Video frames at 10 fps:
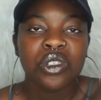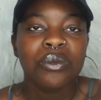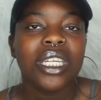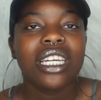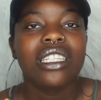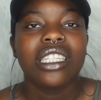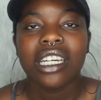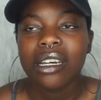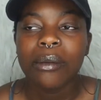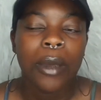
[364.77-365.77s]
me a
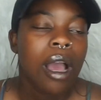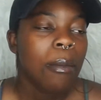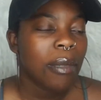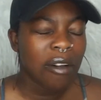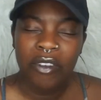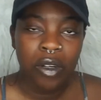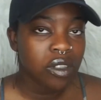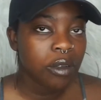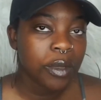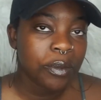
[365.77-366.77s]
DM. My phone
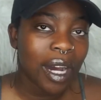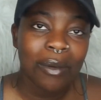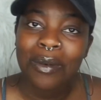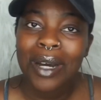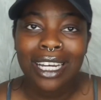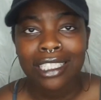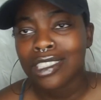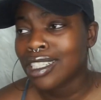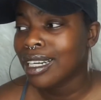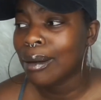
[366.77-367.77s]
don't be popping, my
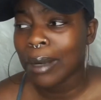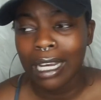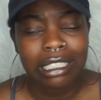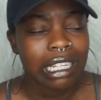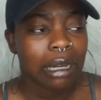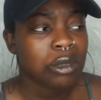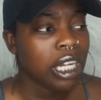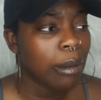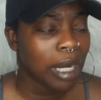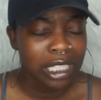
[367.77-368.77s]
Instagram, my
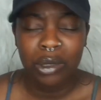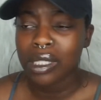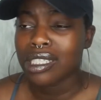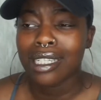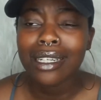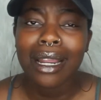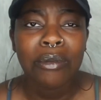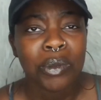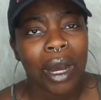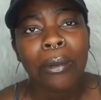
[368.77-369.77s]
Snapchat, my Twitter, none of that
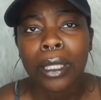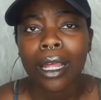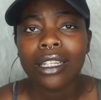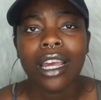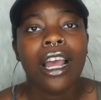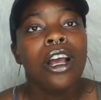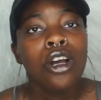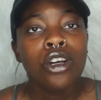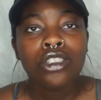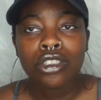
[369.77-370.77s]
be popping like that.
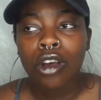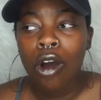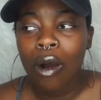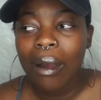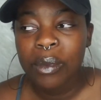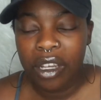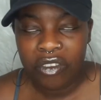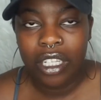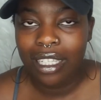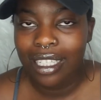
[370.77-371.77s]
So I'm
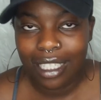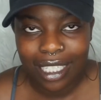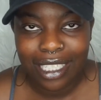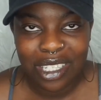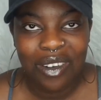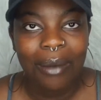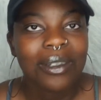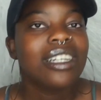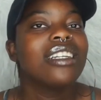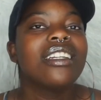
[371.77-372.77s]
definitely gonna get to it. I'm
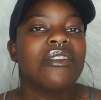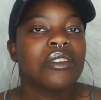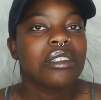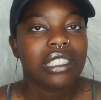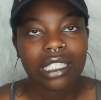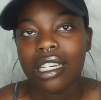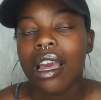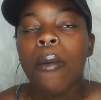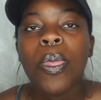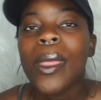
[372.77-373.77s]
gonna definitely see it,
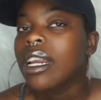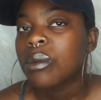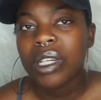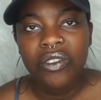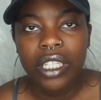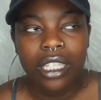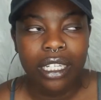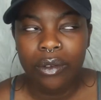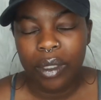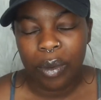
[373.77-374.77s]
and I'm definitely
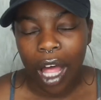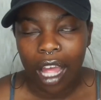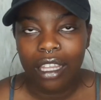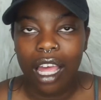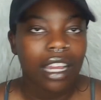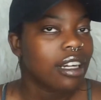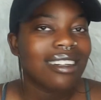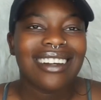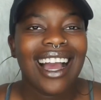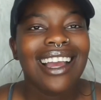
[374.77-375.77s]
gonna reply. Like,
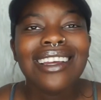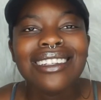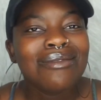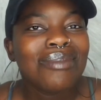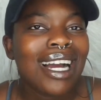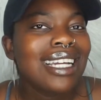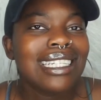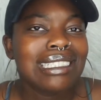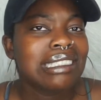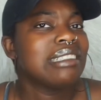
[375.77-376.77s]
I ain't
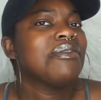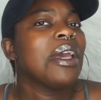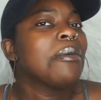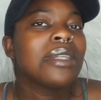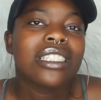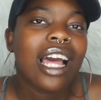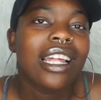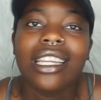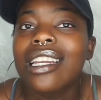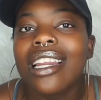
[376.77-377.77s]
Insta famous, I
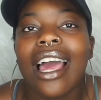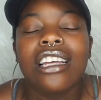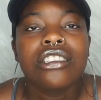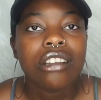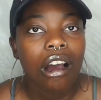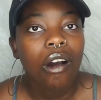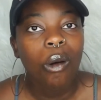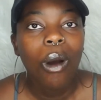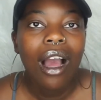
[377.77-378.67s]
ain't none of that. So